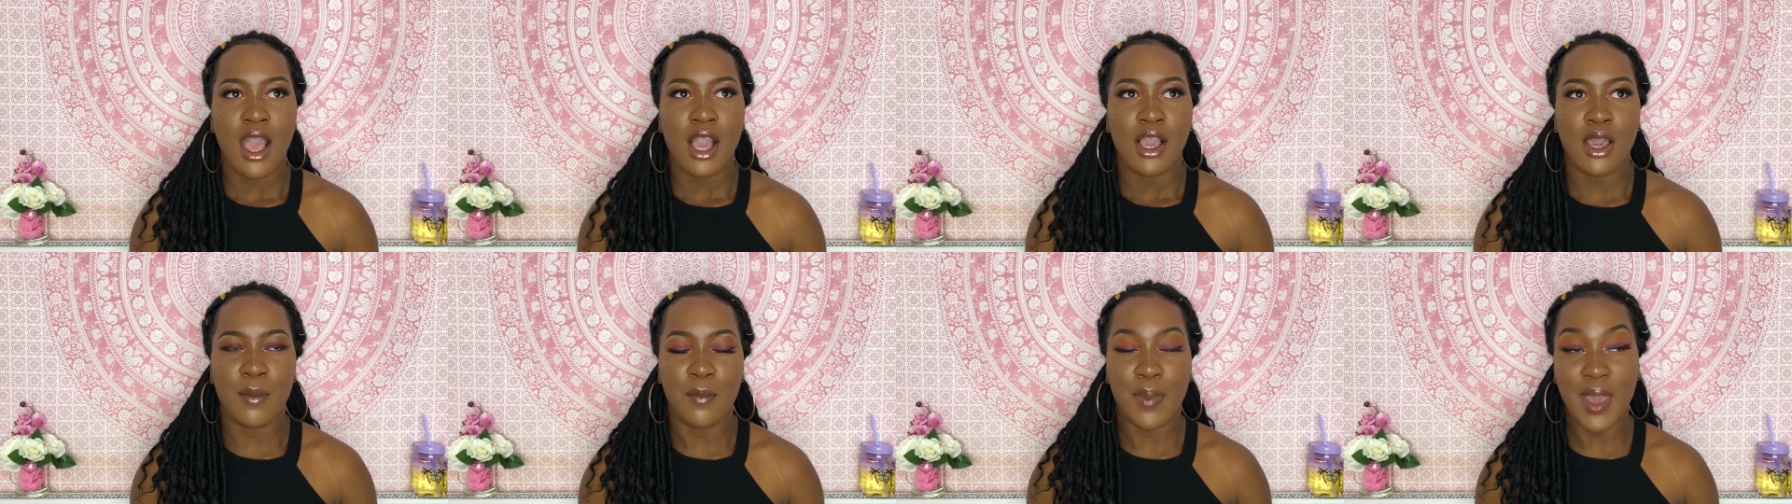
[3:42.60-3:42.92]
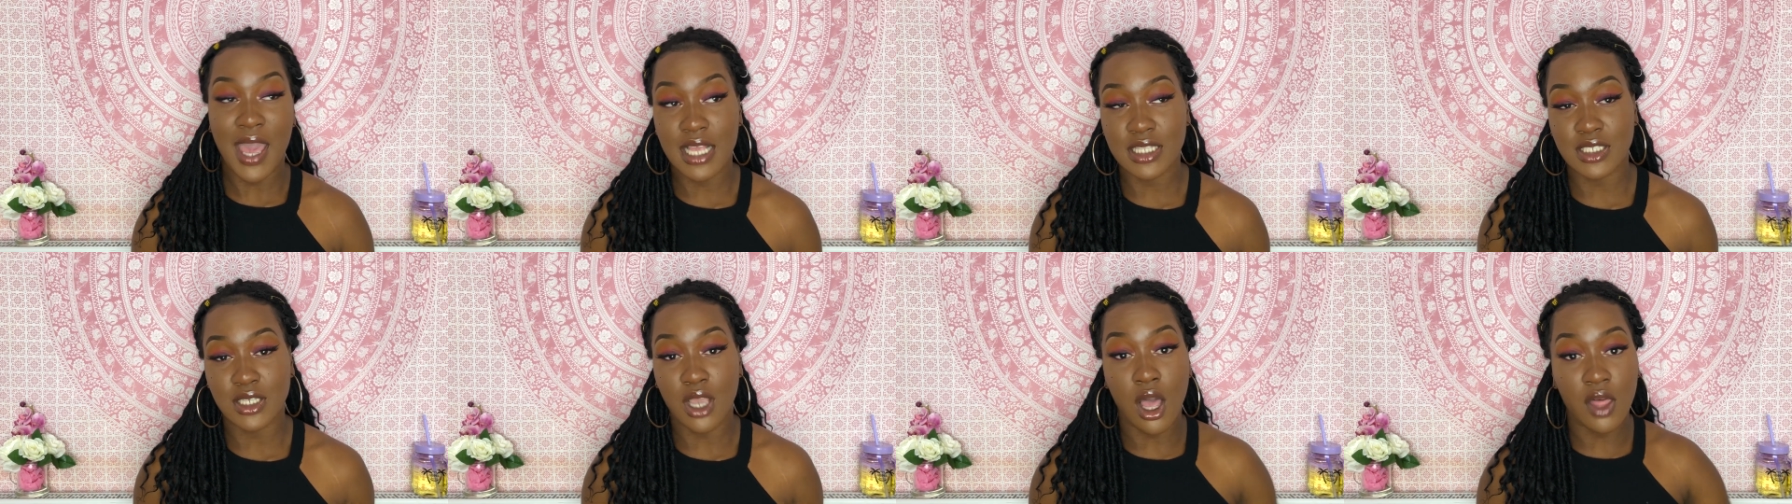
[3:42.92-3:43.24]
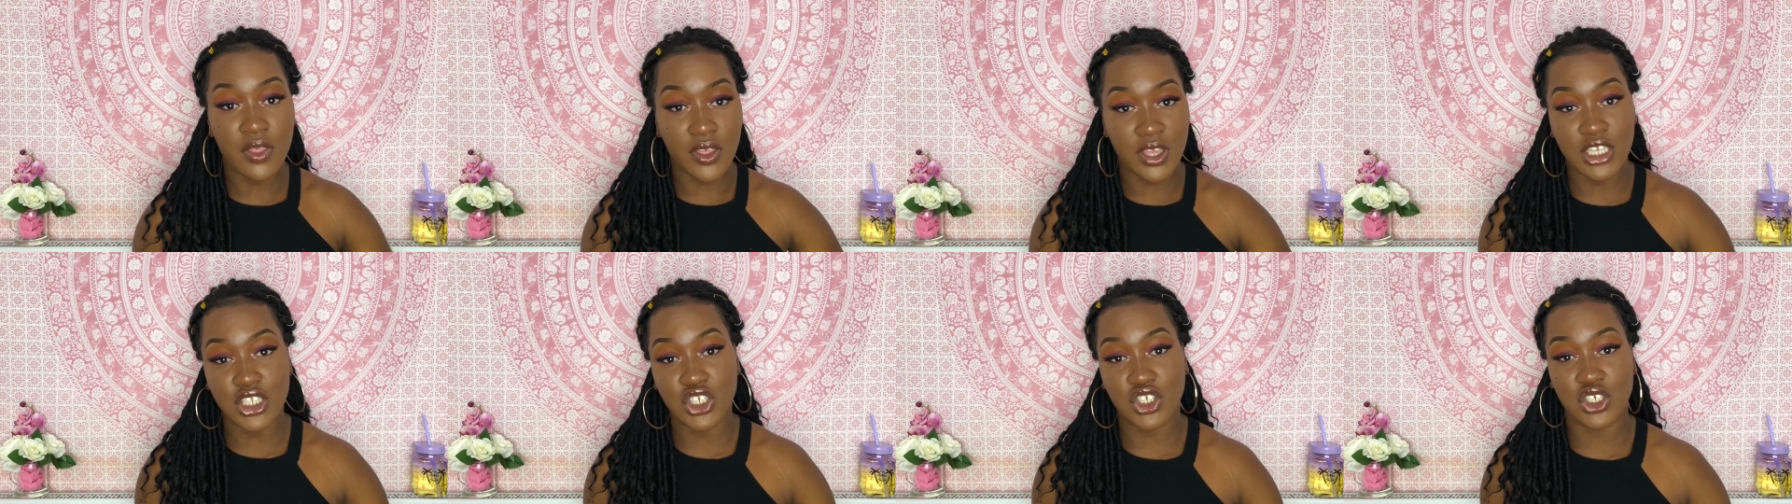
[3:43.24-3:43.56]
Compared to
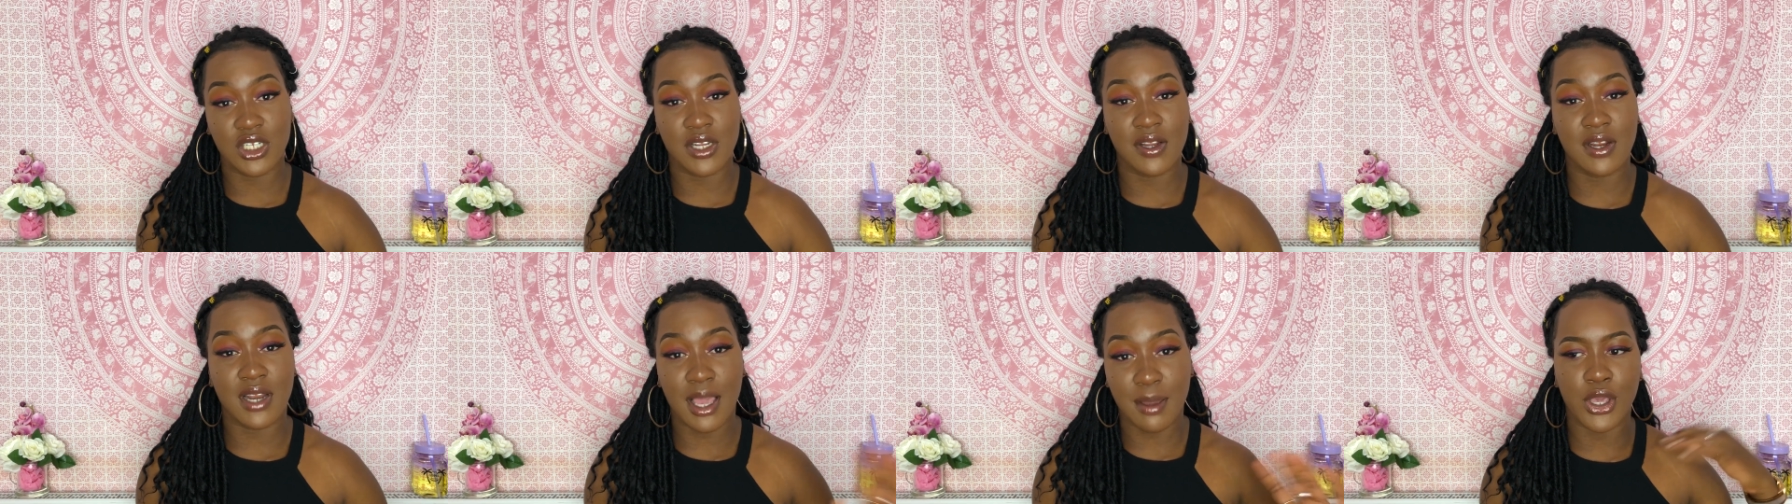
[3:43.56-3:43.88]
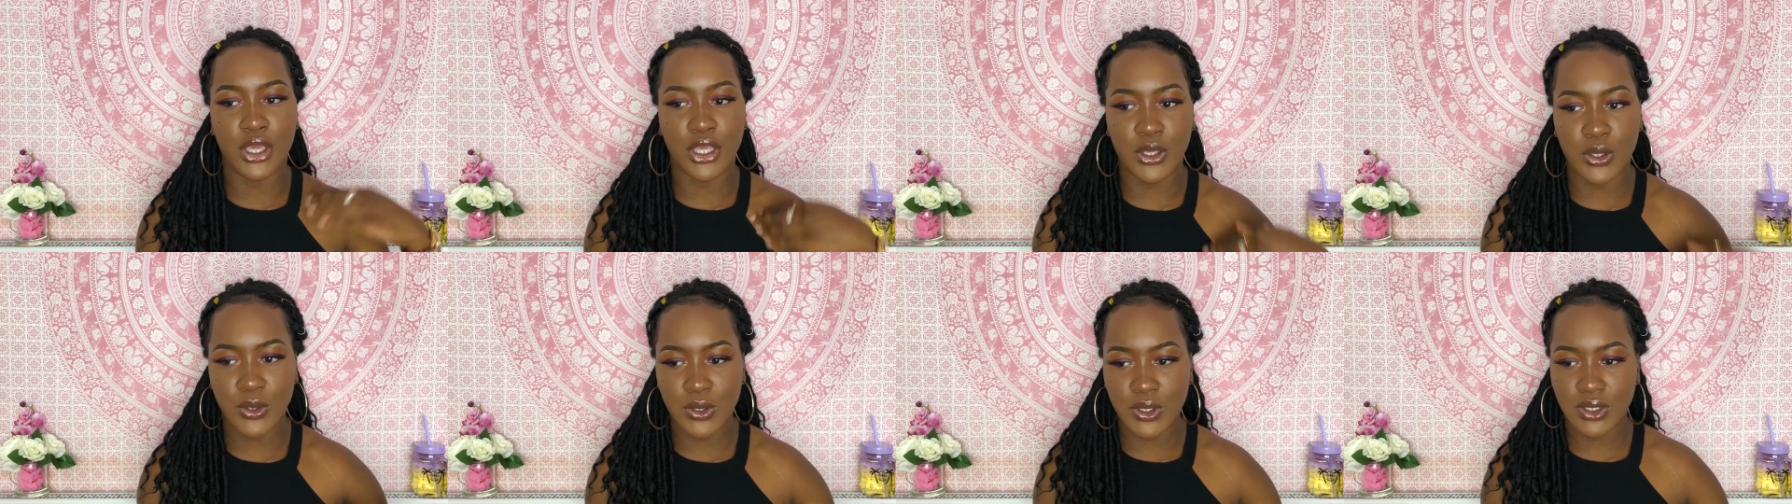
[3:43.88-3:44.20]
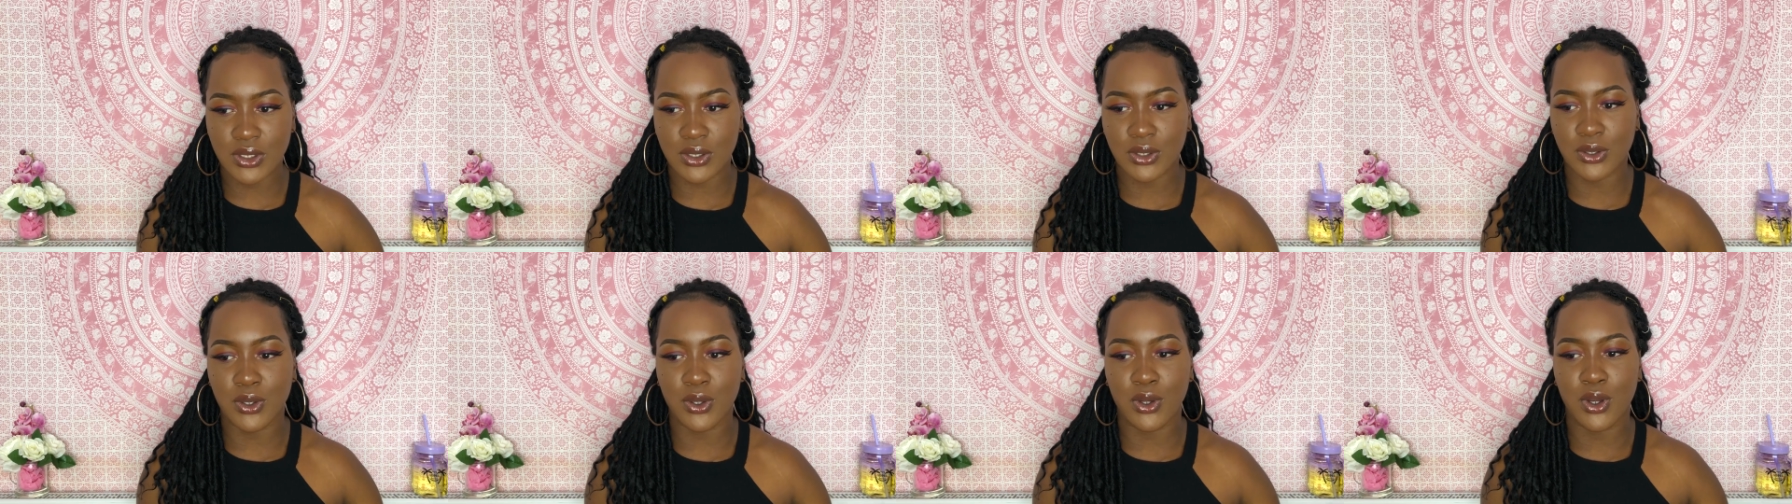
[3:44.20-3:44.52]
other engineering, like
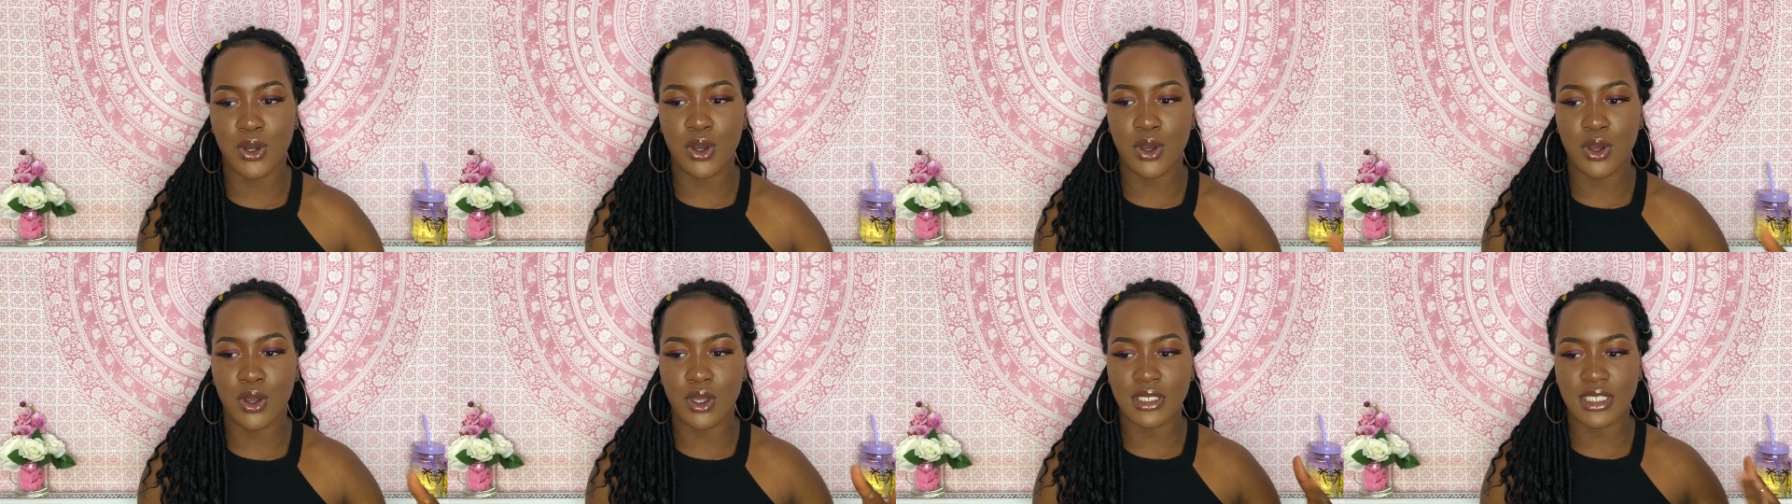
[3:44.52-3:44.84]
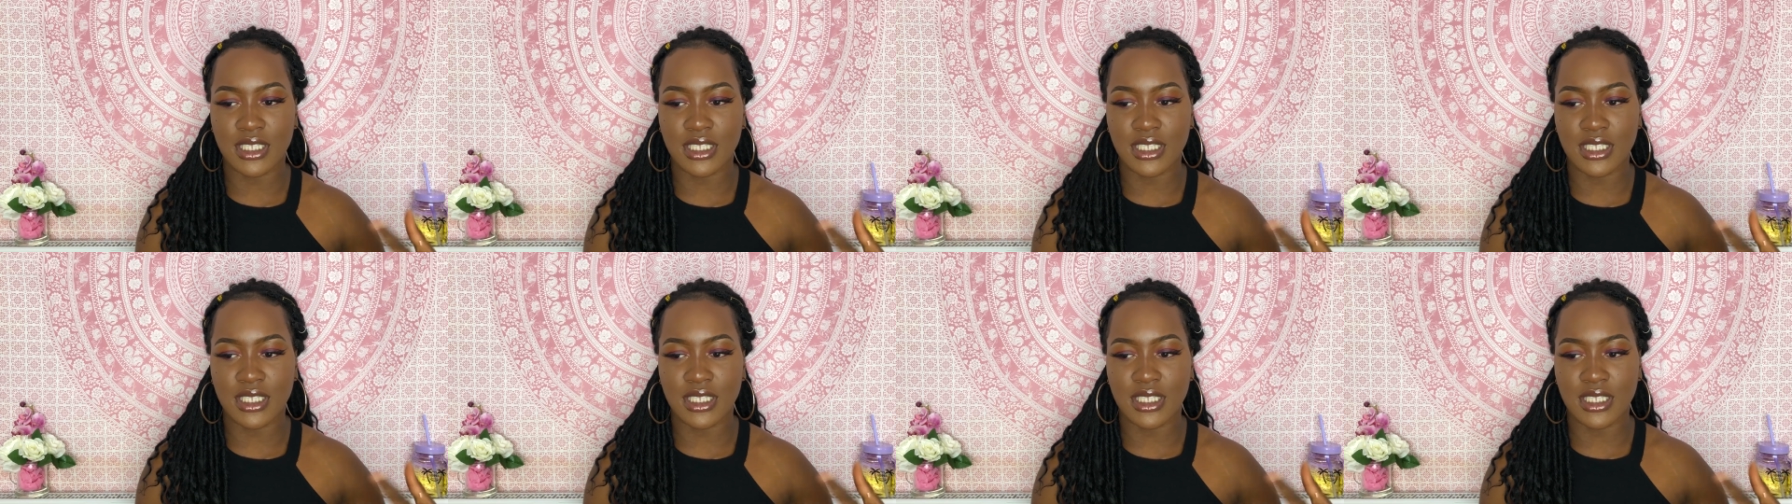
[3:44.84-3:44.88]
acoustical,